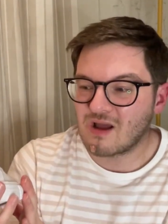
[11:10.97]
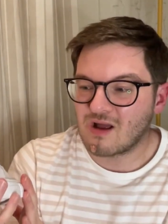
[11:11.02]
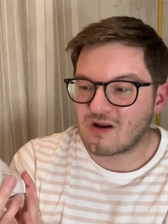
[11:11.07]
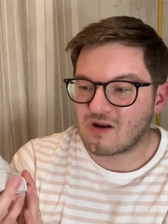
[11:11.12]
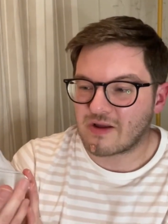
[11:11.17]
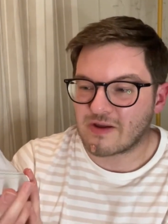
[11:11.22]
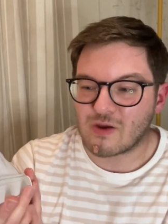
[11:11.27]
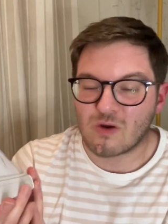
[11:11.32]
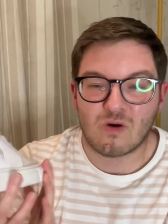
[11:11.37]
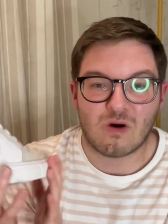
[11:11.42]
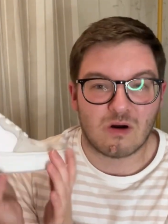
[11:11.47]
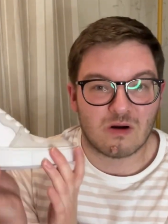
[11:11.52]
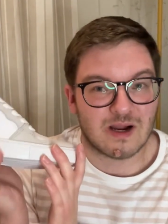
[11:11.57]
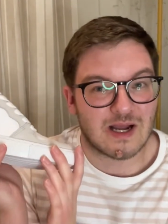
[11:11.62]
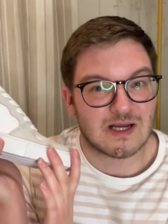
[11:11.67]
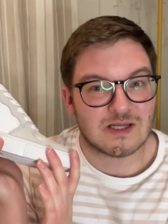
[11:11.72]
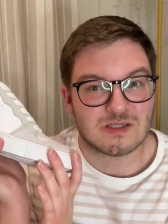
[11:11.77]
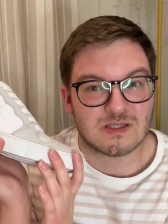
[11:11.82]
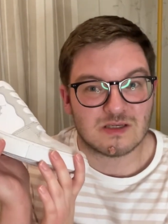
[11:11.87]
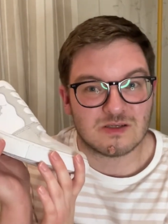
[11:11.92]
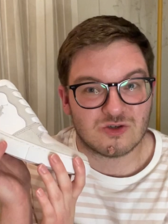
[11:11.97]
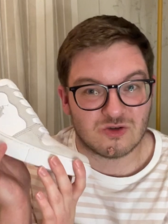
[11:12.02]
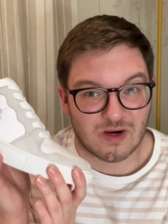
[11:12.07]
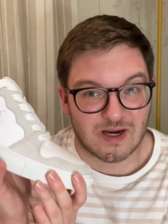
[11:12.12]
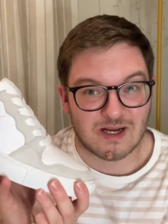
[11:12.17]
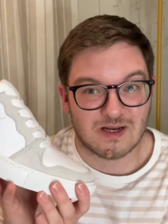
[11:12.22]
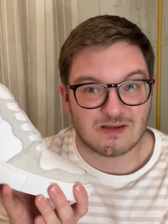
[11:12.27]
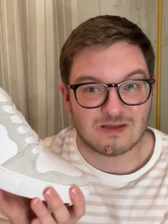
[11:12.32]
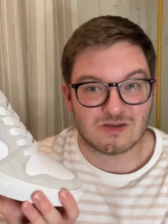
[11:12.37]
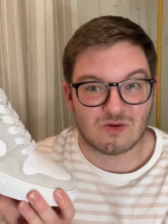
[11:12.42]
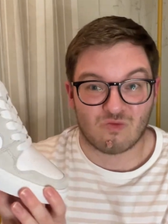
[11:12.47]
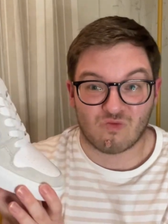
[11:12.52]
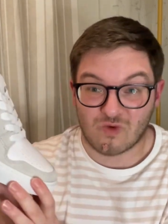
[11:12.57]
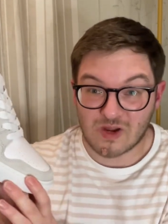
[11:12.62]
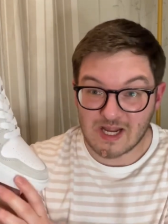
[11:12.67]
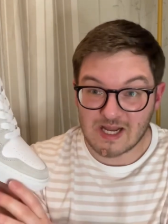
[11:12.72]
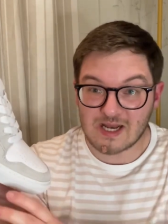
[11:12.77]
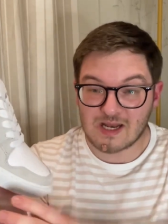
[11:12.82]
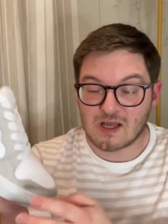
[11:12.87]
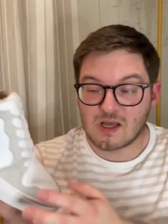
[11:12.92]
Like you can't get trainers
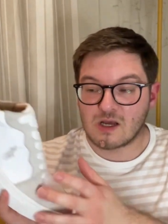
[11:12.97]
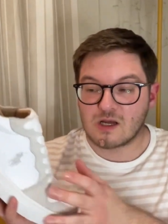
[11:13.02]
really,